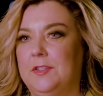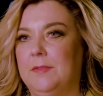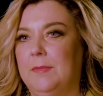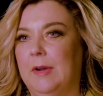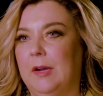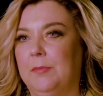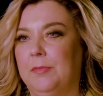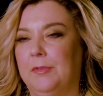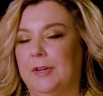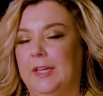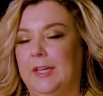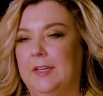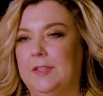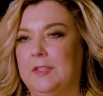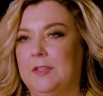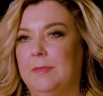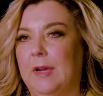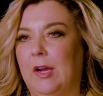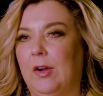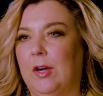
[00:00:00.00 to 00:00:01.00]
just about Brady,
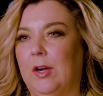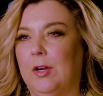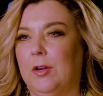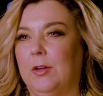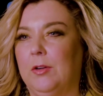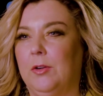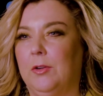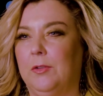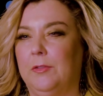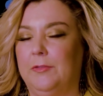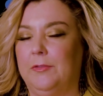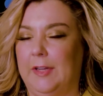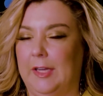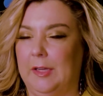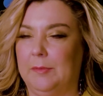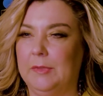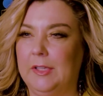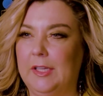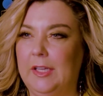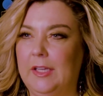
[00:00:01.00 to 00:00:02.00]
it's about our whole
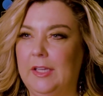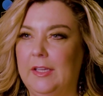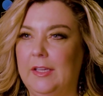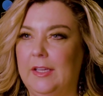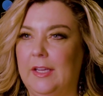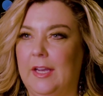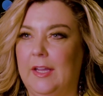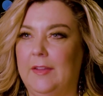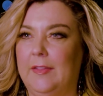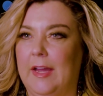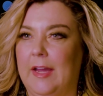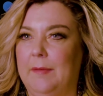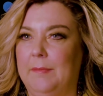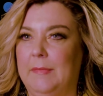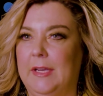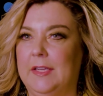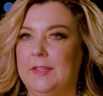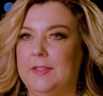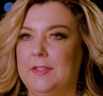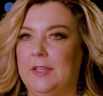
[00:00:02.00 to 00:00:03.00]
family, and that
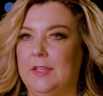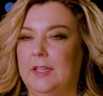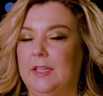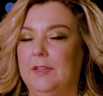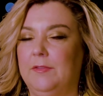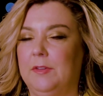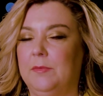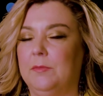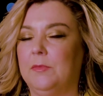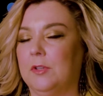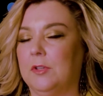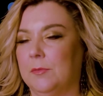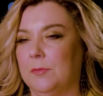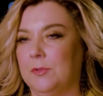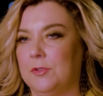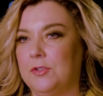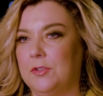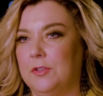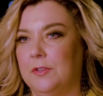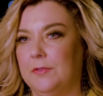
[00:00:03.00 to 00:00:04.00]
makes it even more
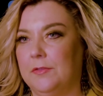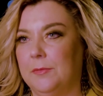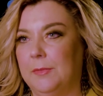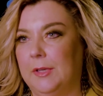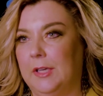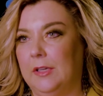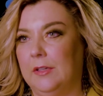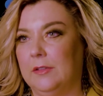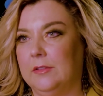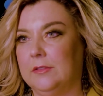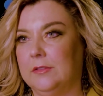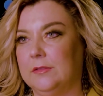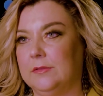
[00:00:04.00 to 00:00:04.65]
emotional for me.